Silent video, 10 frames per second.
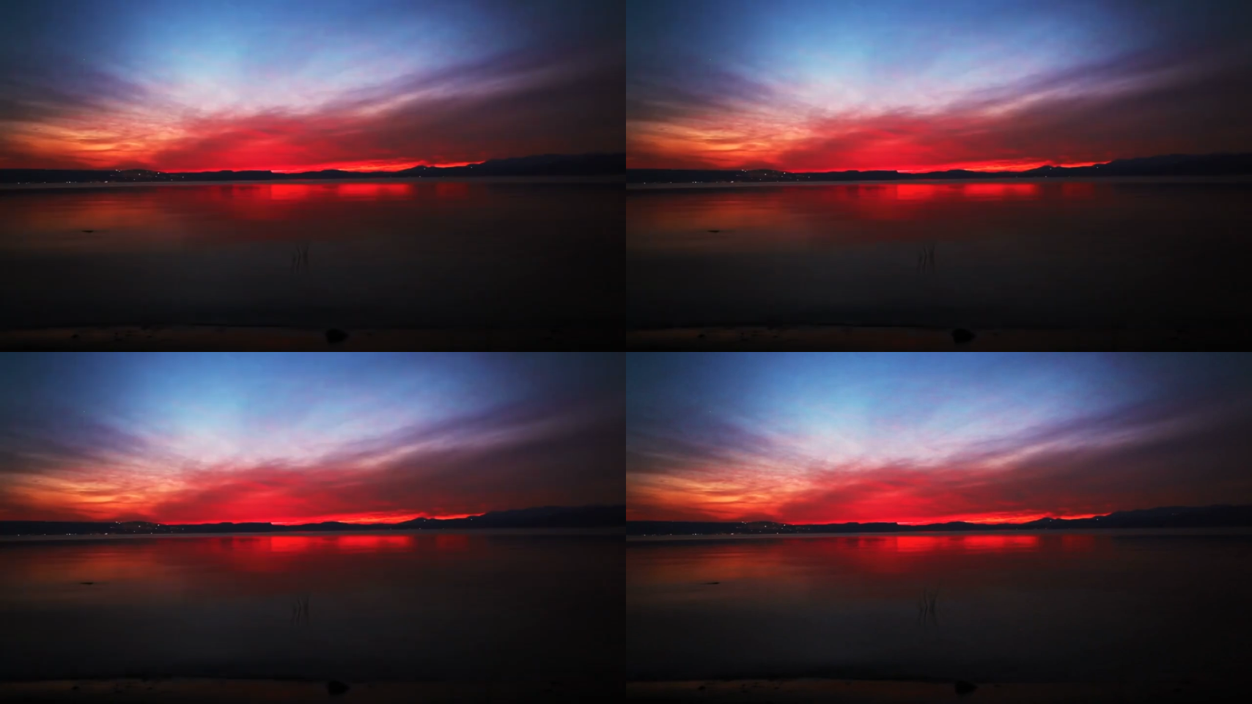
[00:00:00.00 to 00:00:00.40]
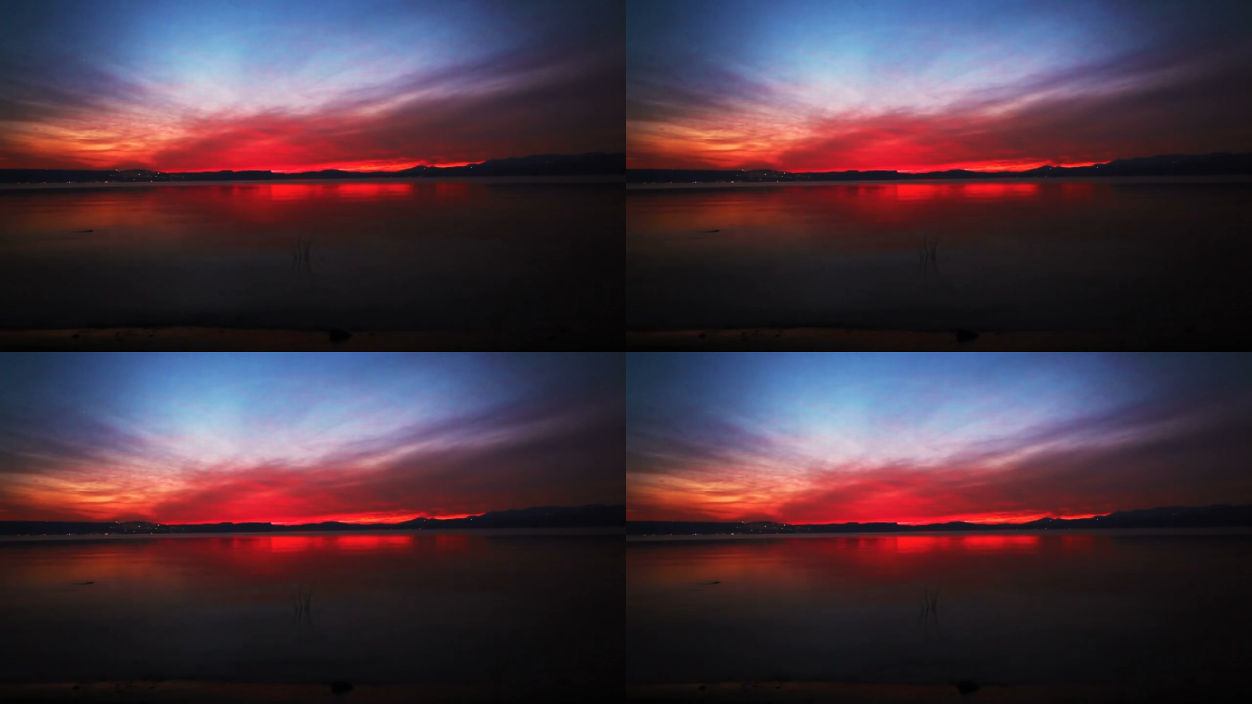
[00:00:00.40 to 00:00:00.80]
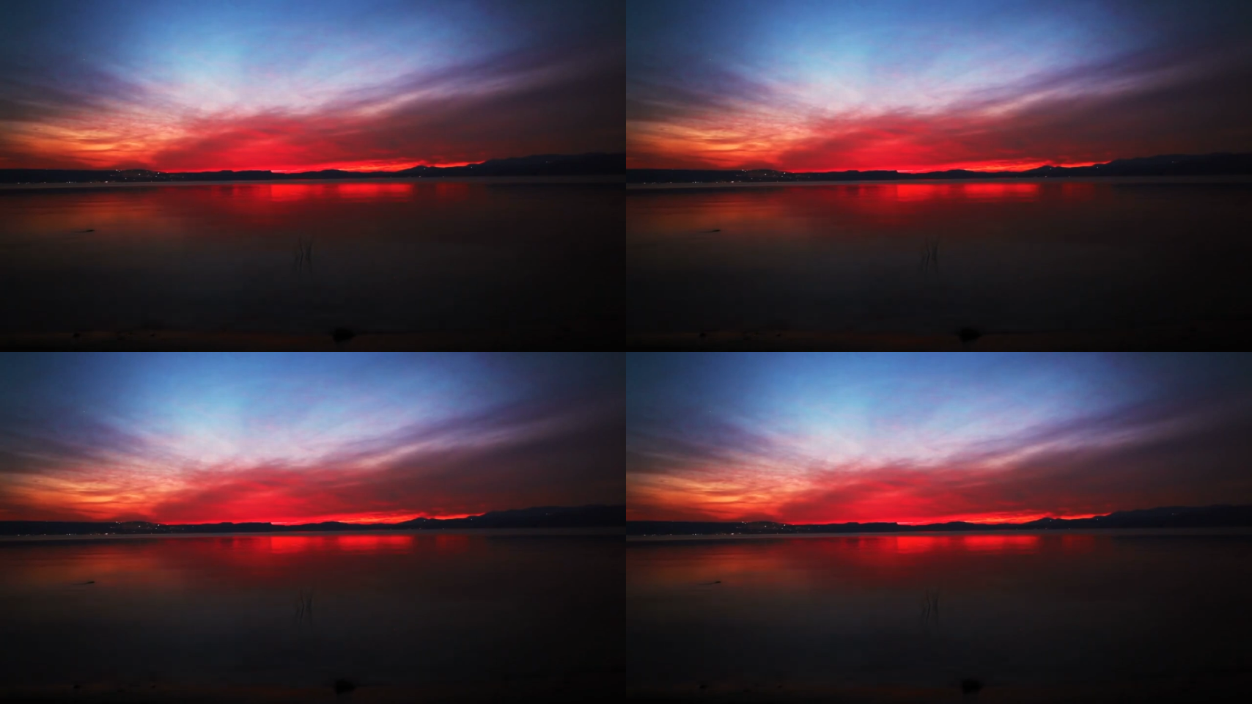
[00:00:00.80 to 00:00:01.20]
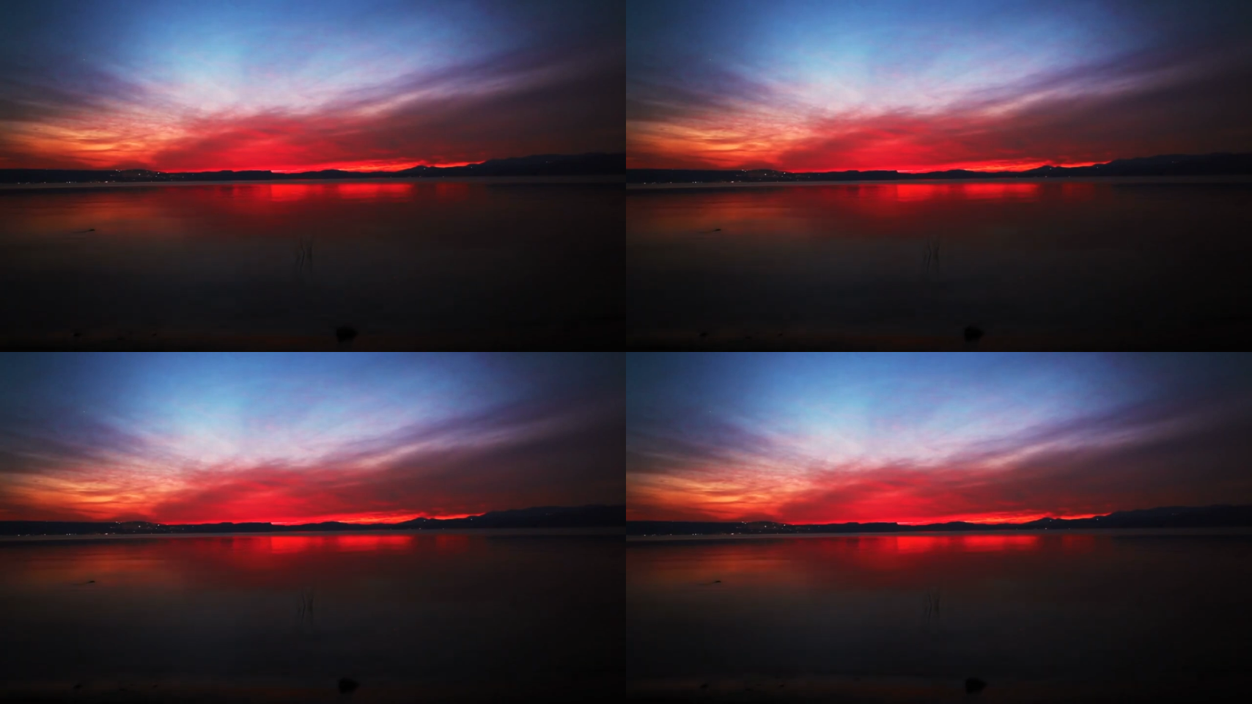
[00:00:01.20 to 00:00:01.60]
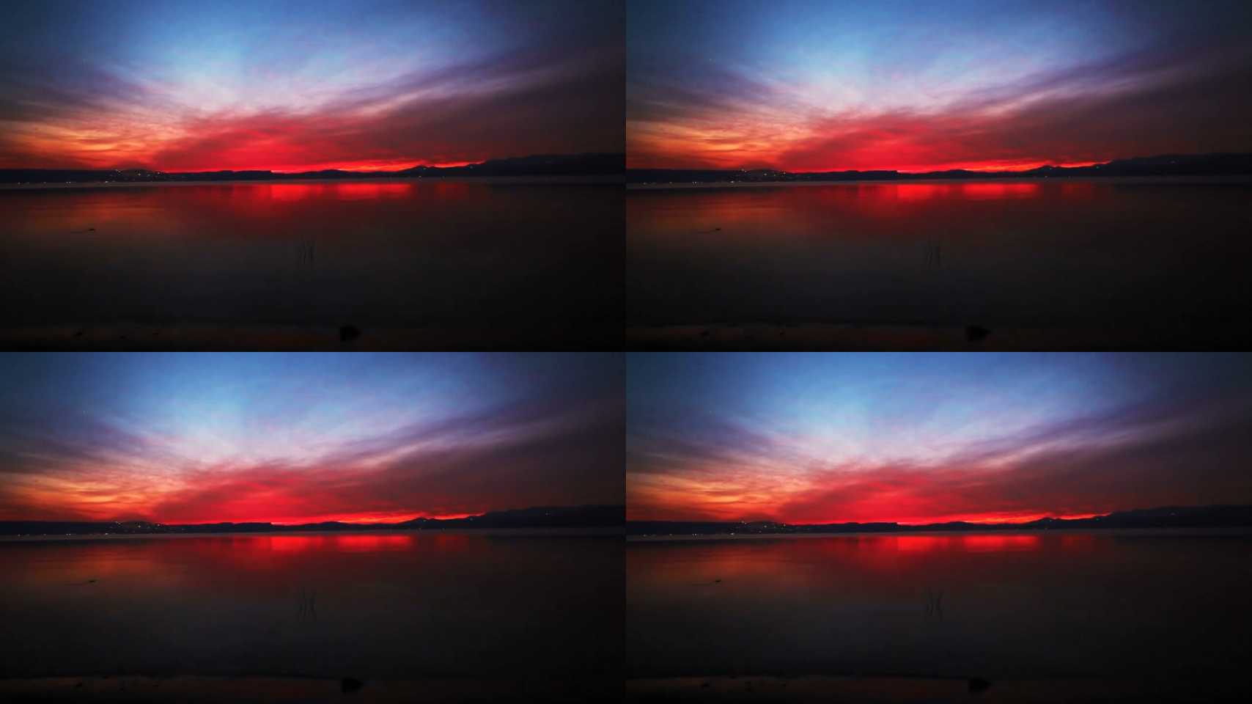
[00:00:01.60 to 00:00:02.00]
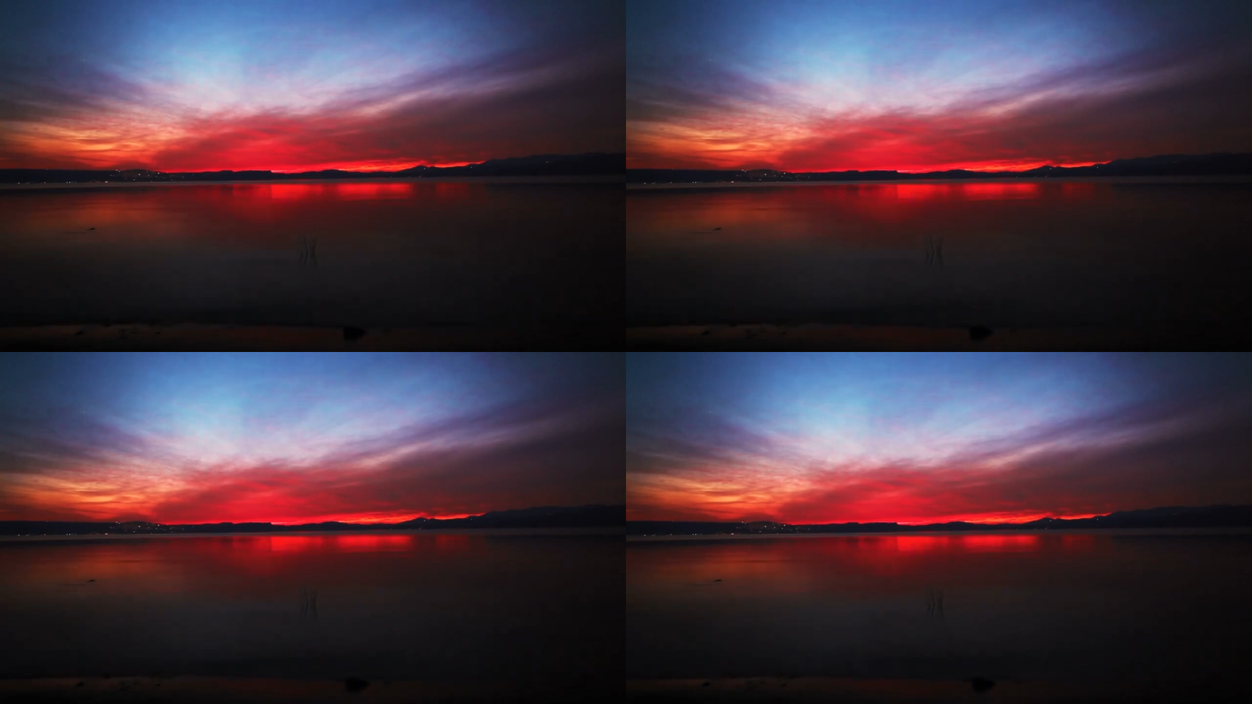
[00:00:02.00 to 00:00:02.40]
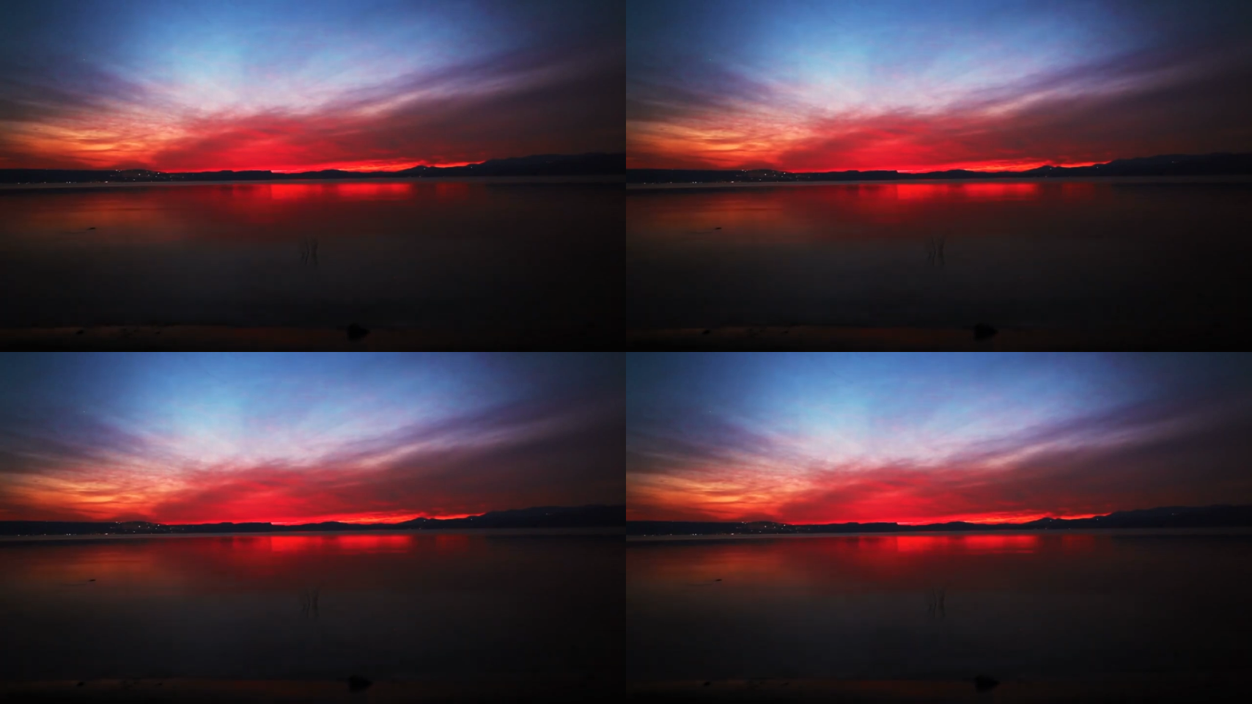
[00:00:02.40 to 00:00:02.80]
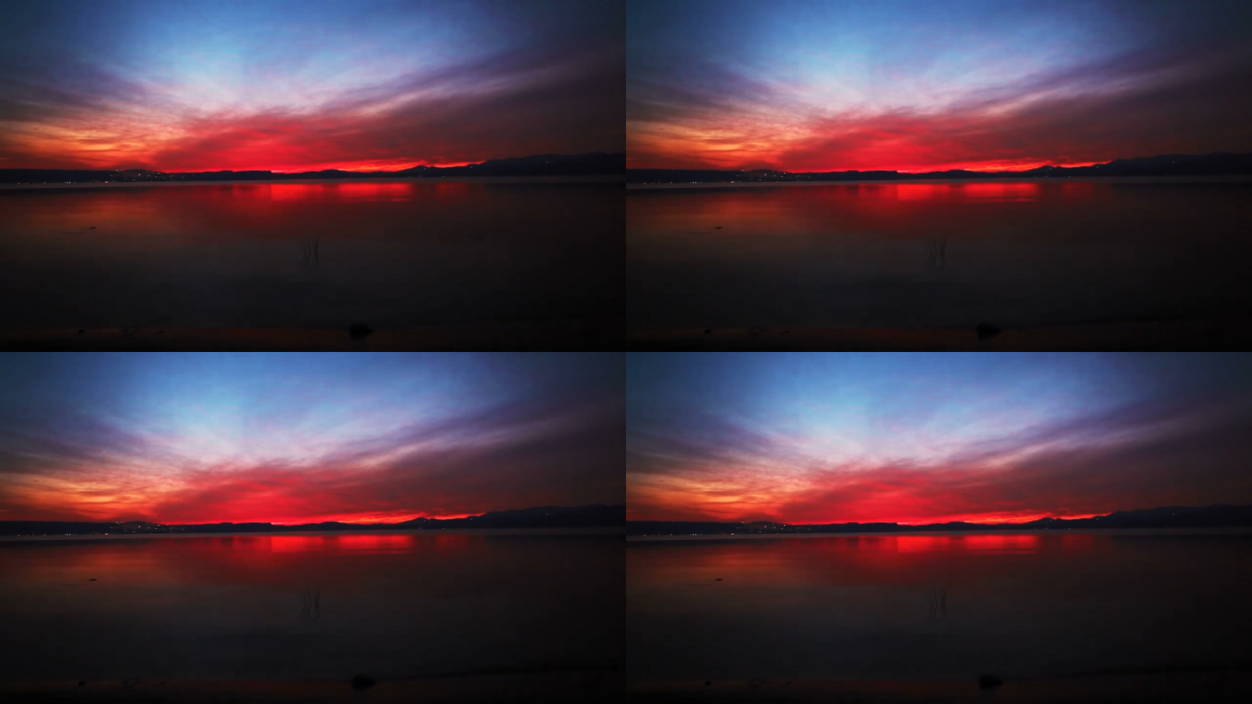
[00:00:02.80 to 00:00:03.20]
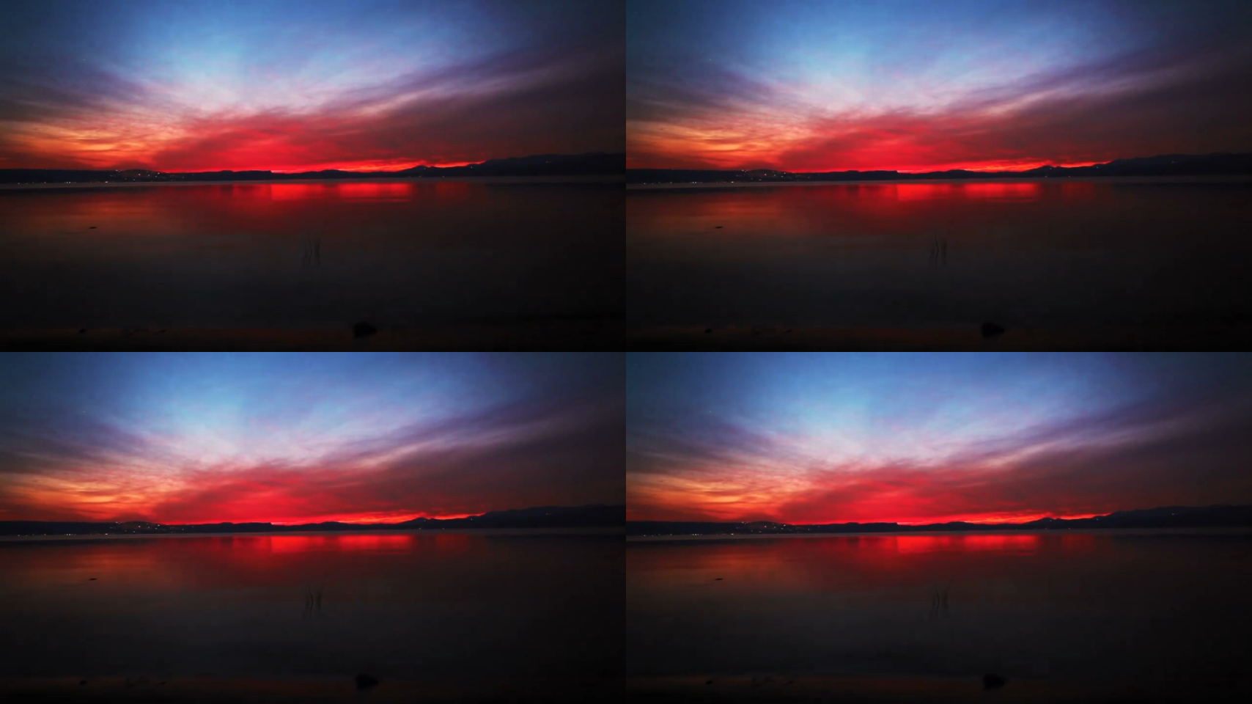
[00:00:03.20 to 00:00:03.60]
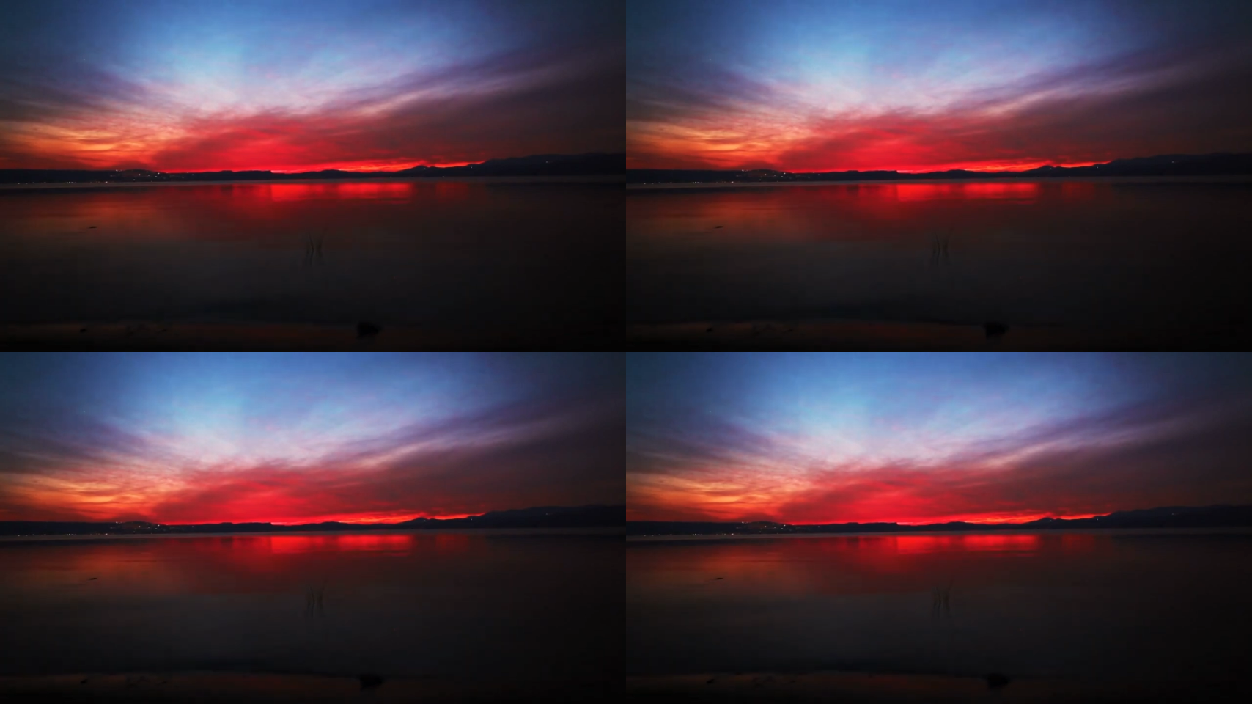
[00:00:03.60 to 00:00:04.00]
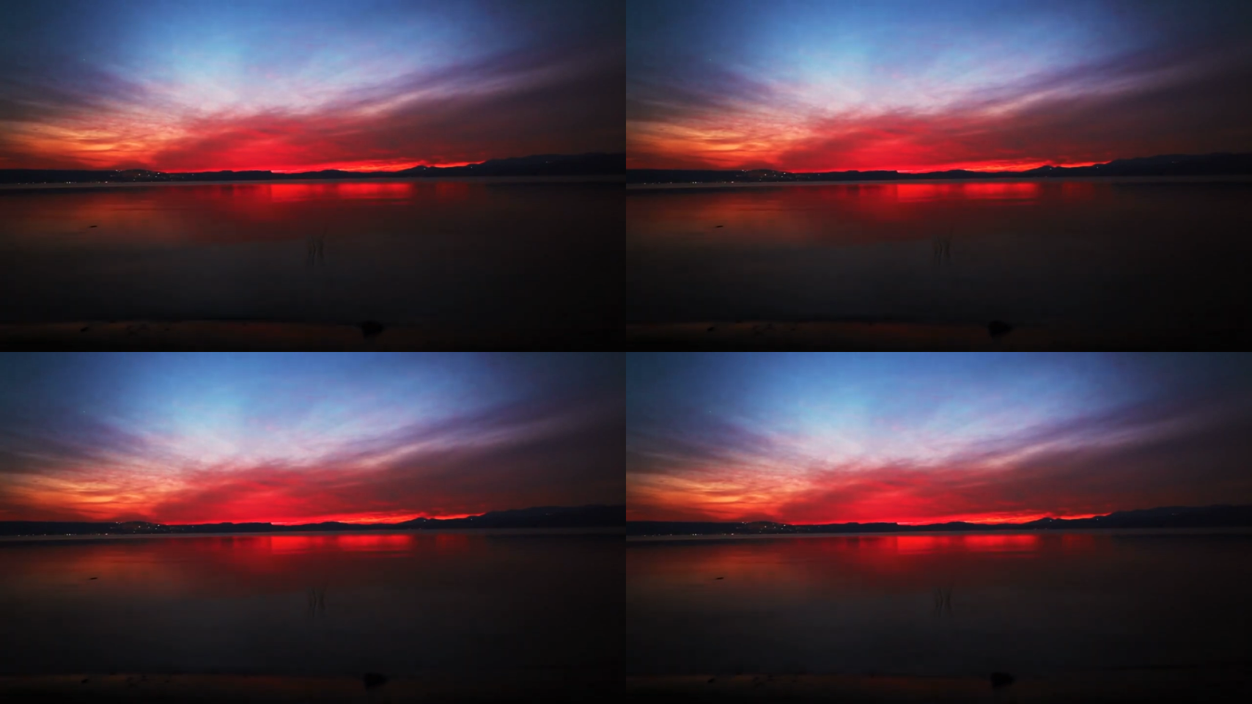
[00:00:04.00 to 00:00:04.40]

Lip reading: Nobody's mouth can be seen.